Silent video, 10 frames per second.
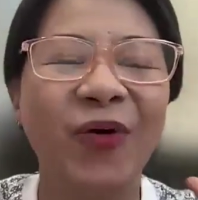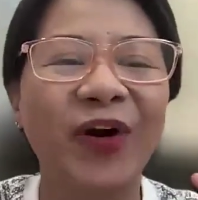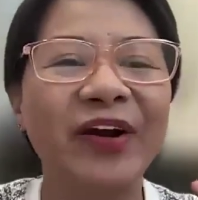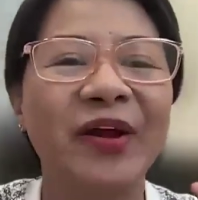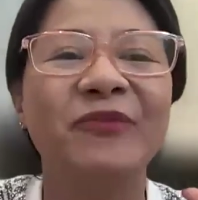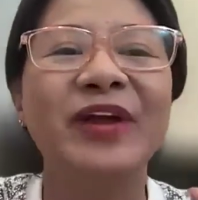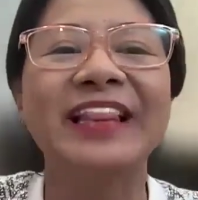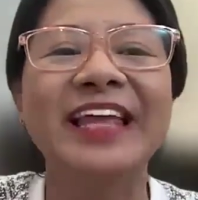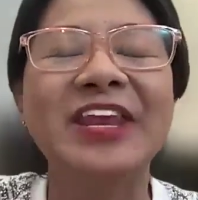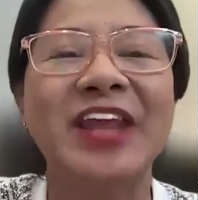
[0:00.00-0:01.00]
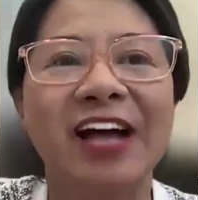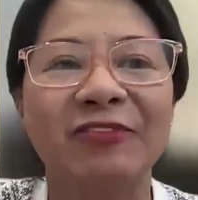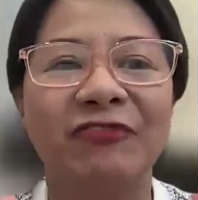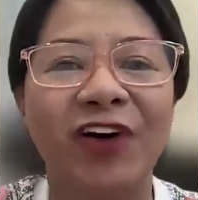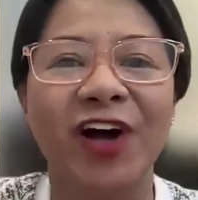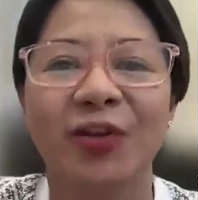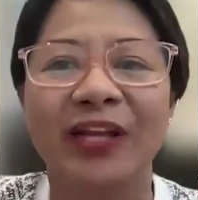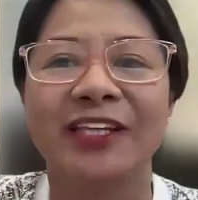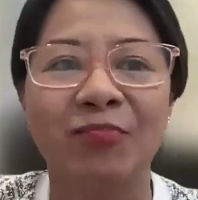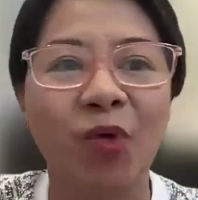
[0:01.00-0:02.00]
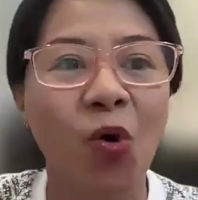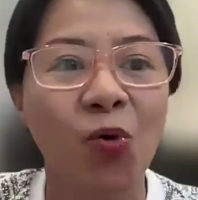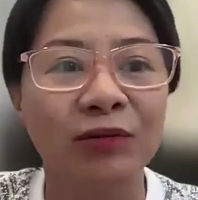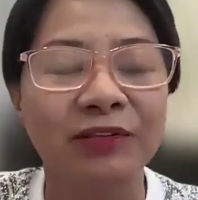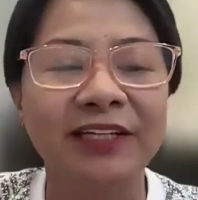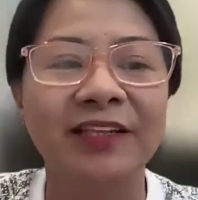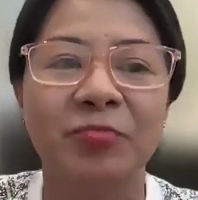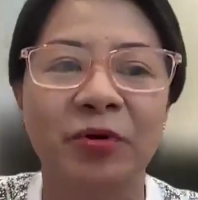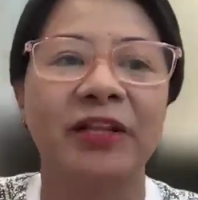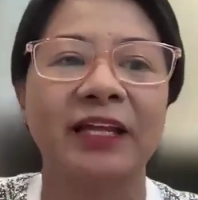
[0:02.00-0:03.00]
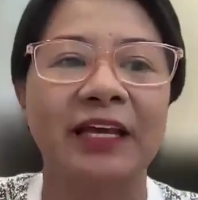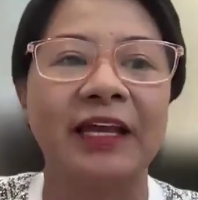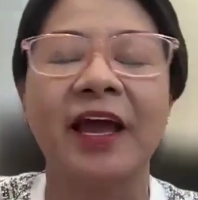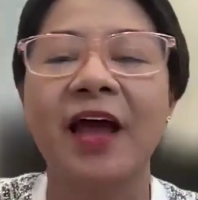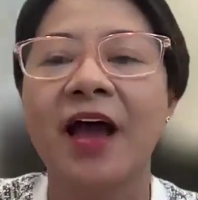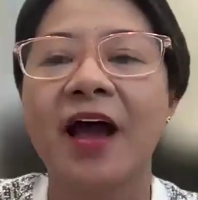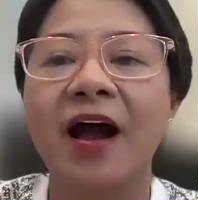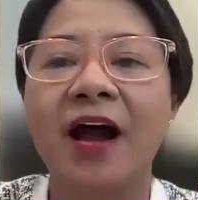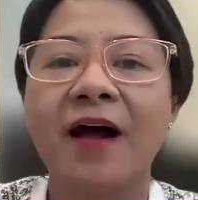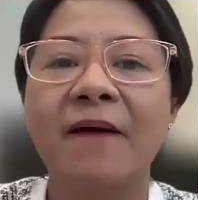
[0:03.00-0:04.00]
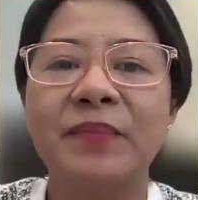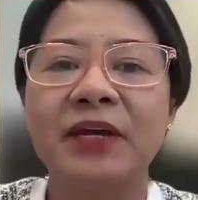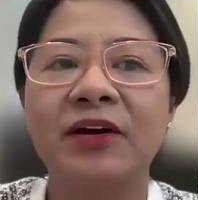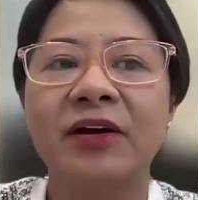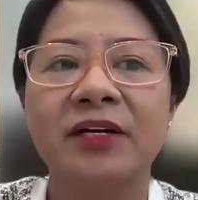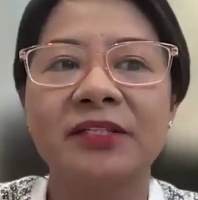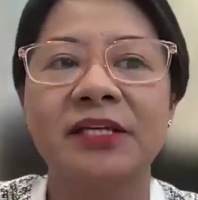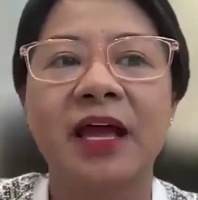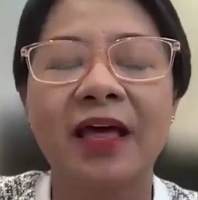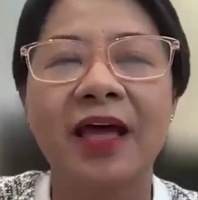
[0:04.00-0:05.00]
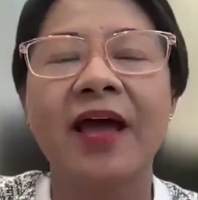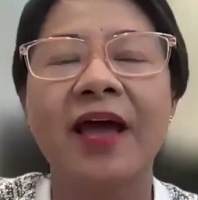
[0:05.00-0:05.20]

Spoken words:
or really not following the mold deliberately, because